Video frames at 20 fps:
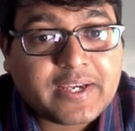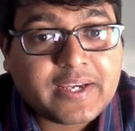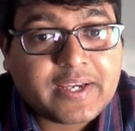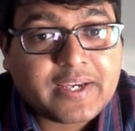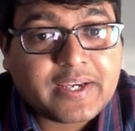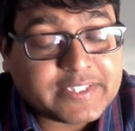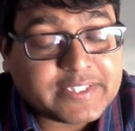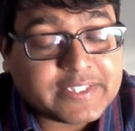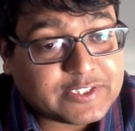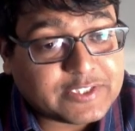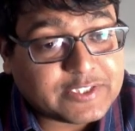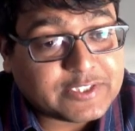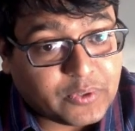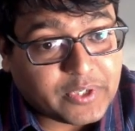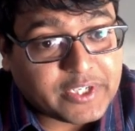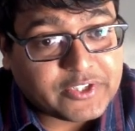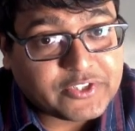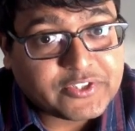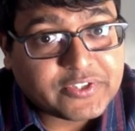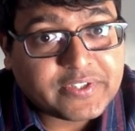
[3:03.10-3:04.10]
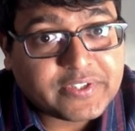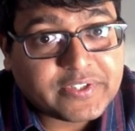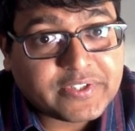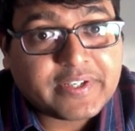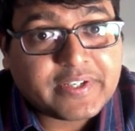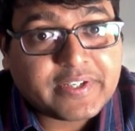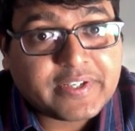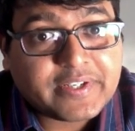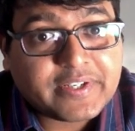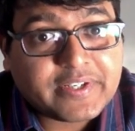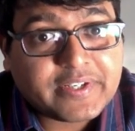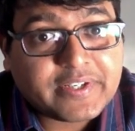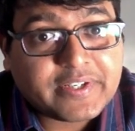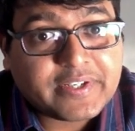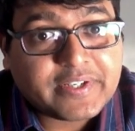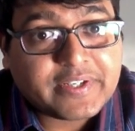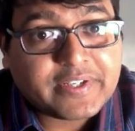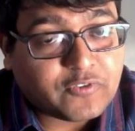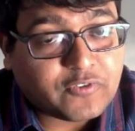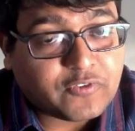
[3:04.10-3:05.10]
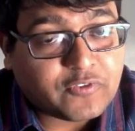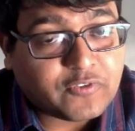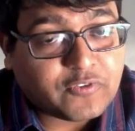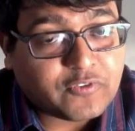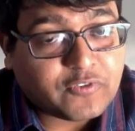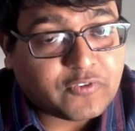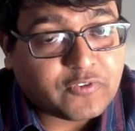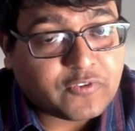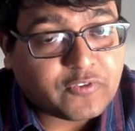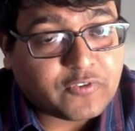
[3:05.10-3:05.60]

Then there's location, what you follow.